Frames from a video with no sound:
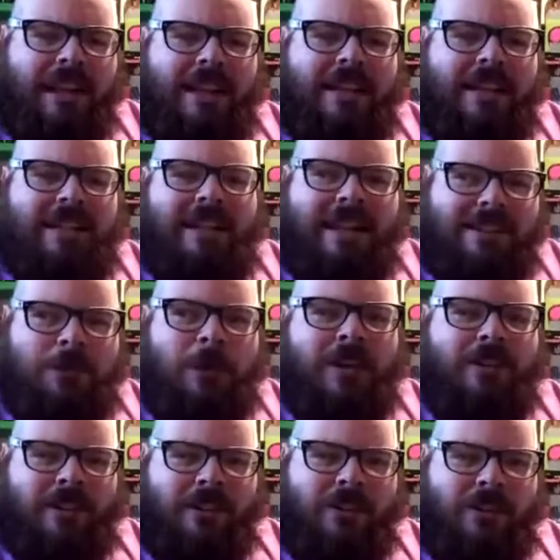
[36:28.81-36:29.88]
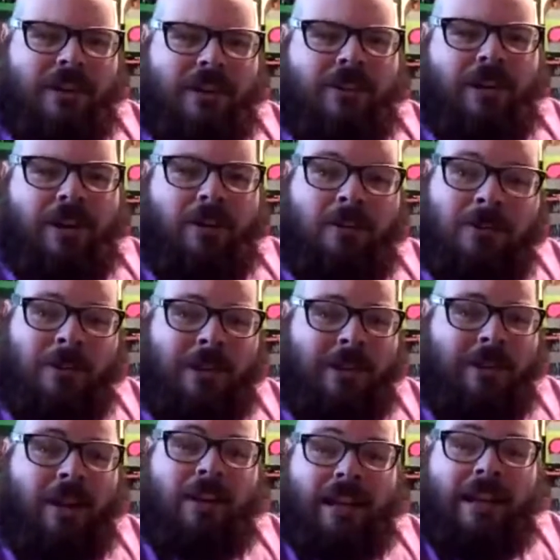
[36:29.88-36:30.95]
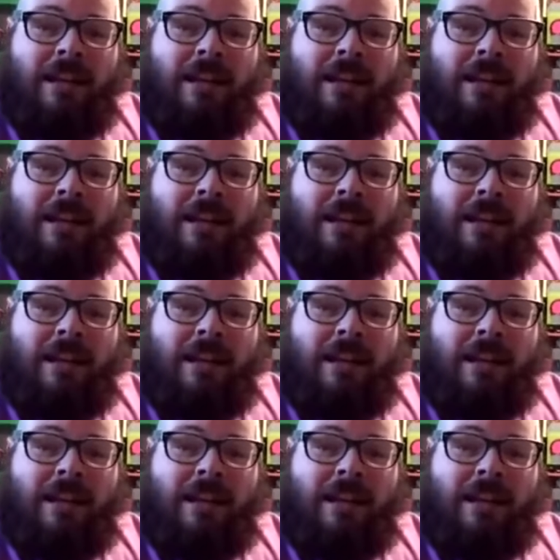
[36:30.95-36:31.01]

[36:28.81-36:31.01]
98 is where things started to